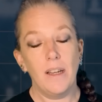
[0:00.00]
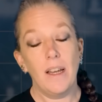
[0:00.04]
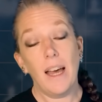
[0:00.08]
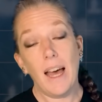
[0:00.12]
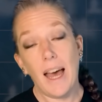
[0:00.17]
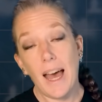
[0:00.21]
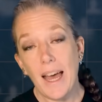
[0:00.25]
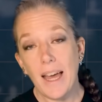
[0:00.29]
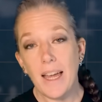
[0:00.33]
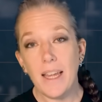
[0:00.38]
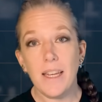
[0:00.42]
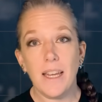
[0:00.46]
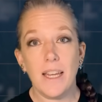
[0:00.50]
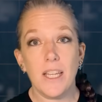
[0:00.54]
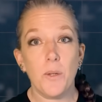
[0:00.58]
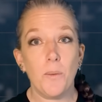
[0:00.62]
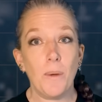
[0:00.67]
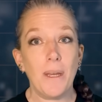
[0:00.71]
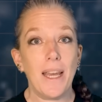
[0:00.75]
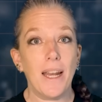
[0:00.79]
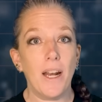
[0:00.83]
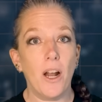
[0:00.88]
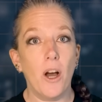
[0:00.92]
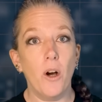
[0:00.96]
And as we
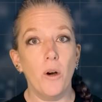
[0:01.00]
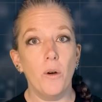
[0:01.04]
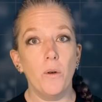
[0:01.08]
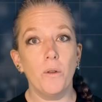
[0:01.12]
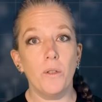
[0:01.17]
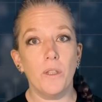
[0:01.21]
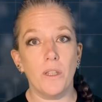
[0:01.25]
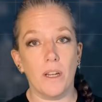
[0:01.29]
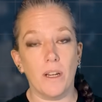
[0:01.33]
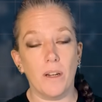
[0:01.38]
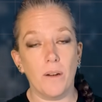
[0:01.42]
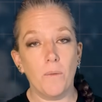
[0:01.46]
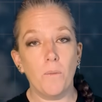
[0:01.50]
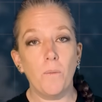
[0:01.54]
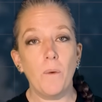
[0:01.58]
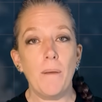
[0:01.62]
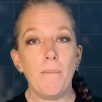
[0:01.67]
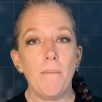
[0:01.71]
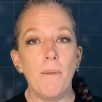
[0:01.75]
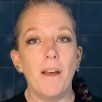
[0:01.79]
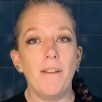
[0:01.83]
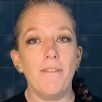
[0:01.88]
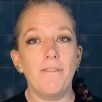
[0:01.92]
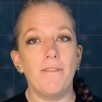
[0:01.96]
get older, we
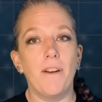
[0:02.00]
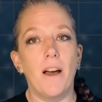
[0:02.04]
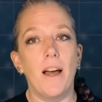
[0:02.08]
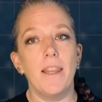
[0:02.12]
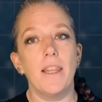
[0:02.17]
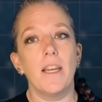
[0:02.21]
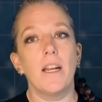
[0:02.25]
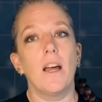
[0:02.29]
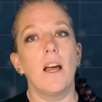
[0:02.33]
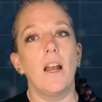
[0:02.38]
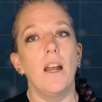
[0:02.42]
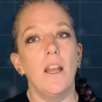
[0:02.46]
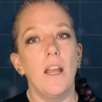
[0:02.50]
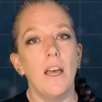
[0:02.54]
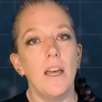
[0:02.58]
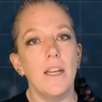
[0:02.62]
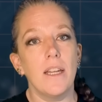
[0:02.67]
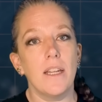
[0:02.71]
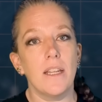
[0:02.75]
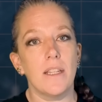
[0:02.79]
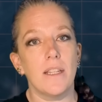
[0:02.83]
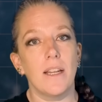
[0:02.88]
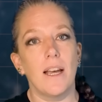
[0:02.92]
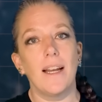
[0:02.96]
might find that our learning
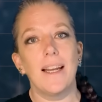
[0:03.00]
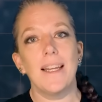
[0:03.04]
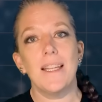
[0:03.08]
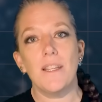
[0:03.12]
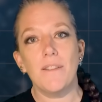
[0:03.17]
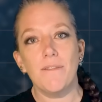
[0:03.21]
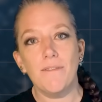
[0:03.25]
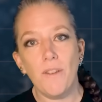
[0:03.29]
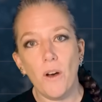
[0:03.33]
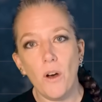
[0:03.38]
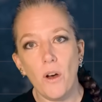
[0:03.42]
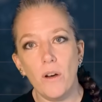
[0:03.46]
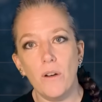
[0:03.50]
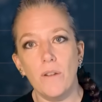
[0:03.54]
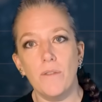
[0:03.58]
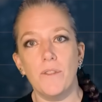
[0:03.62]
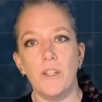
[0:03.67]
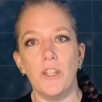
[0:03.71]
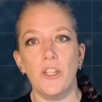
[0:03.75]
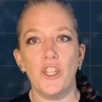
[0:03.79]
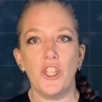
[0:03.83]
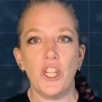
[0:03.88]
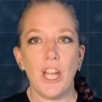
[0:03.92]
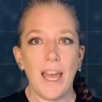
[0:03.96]
style has evolved
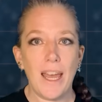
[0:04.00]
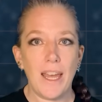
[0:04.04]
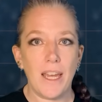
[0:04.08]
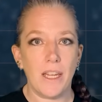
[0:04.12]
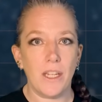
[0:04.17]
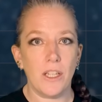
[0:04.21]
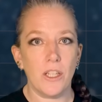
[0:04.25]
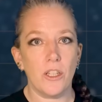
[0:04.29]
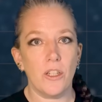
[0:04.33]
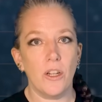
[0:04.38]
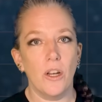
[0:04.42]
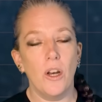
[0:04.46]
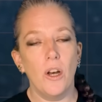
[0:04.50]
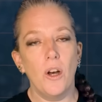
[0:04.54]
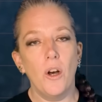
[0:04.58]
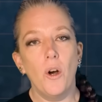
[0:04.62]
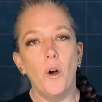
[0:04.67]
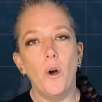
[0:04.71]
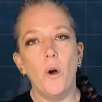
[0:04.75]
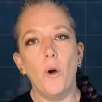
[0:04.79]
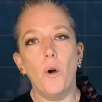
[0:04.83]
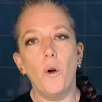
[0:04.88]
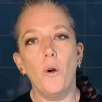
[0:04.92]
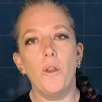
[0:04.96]
and changed,
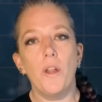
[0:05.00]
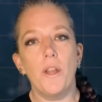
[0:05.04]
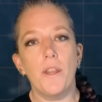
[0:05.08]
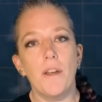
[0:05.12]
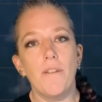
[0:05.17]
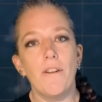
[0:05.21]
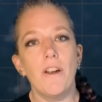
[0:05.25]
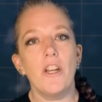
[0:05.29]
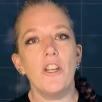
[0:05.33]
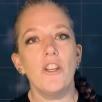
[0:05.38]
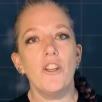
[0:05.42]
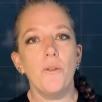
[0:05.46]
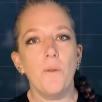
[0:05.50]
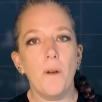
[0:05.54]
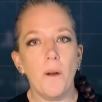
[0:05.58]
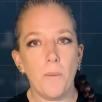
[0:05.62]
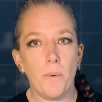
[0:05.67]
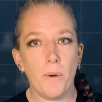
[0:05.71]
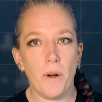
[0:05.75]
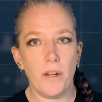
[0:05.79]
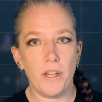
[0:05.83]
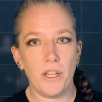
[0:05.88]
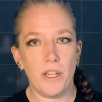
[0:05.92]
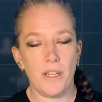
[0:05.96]
or that there are new
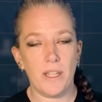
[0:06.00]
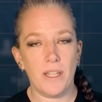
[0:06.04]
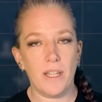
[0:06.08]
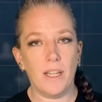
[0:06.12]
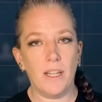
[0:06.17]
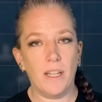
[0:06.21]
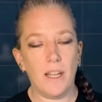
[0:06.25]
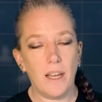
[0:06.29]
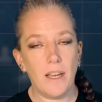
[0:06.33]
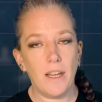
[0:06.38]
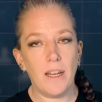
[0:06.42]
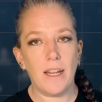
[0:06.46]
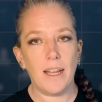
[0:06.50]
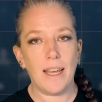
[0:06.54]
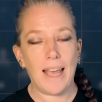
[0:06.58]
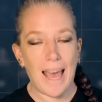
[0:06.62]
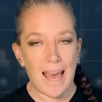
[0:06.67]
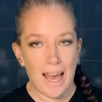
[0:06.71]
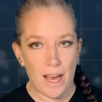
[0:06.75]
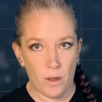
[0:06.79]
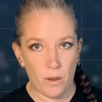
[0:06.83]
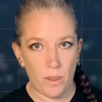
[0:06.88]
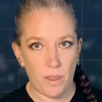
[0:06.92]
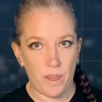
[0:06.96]
approaches to learning
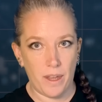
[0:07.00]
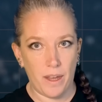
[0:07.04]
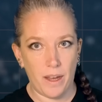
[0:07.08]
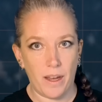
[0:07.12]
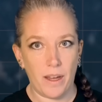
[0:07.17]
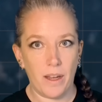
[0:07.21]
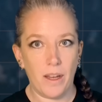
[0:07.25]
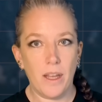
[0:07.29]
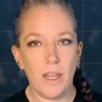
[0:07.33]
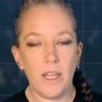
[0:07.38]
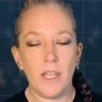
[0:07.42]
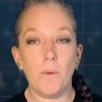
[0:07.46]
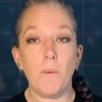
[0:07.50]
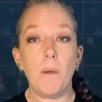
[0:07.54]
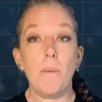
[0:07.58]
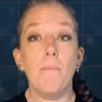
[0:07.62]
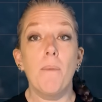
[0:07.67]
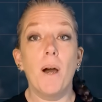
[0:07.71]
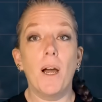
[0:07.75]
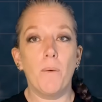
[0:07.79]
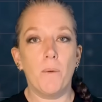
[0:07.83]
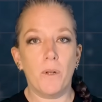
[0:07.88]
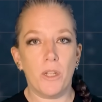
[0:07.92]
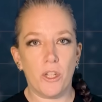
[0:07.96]
out there that we
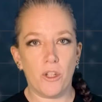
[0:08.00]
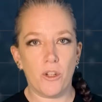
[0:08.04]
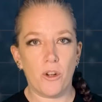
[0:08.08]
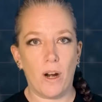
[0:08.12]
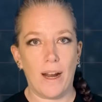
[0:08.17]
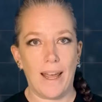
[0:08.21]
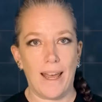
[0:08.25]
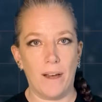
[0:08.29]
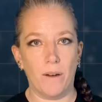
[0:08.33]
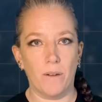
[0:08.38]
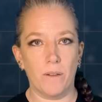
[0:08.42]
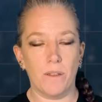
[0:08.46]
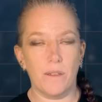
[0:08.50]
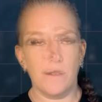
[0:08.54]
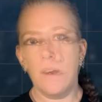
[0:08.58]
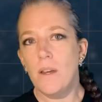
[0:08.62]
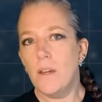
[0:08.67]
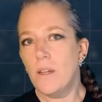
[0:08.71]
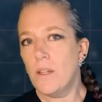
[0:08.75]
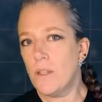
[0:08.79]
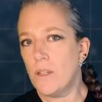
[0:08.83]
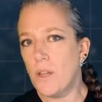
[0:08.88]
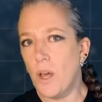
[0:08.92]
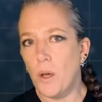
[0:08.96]
might want to try out.
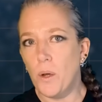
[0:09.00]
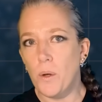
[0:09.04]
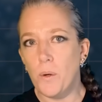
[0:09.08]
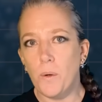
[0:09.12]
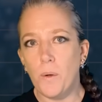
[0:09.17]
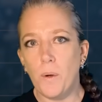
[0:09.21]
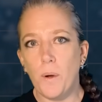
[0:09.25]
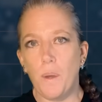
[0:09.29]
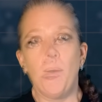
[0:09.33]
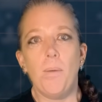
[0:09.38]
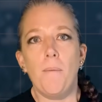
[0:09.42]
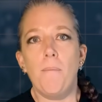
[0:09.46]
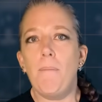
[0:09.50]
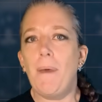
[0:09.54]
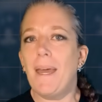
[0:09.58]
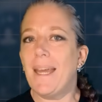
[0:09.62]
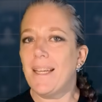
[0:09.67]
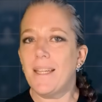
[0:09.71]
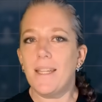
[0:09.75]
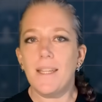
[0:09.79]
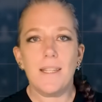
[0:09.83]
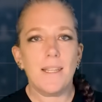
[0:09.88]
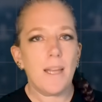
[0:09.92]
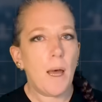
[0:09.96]
So
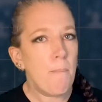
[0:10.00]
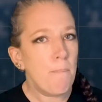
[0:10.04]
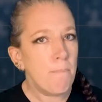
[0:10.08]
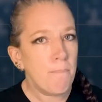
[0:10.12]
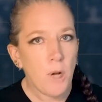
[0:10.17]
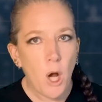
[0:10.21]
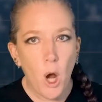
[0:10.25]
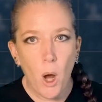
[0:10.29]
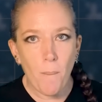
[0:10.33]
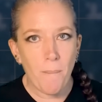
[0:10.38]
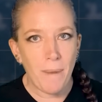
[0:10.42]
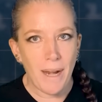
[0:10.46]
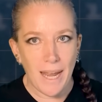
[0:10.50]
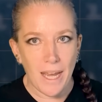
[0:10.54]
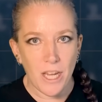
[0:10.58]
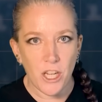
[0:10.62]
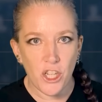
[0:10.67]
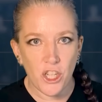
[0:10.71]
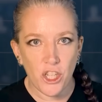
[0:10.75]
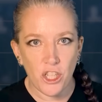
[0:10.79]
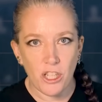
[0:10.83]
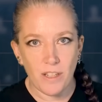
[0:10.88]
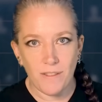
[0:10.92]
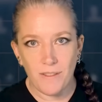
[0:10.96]
pick some
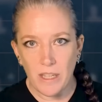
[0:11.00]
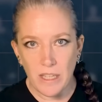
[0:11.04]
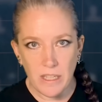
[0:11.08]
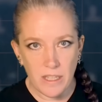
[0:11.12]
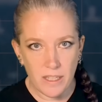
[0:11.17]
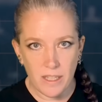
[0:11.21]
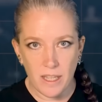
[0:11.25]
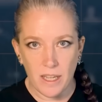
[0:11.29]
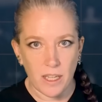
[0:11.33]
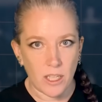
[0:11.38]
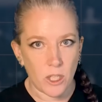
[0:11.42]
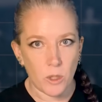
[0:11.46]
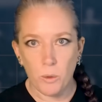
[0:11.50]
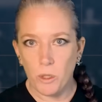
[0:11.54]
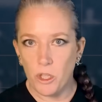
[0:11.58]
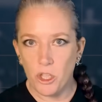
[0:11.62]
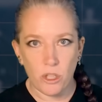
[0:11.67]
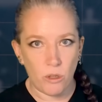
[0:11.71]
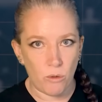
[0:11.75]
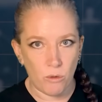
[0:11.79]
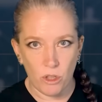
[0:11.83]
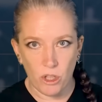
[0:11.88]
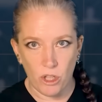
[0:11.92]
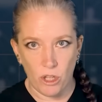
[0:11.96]
combination of these things which
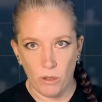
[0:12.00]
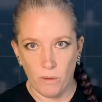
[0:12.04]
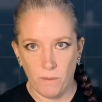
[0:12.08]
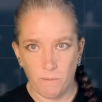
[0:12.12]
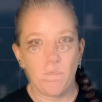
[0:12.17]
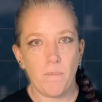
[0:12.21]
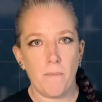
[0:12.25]
suits you.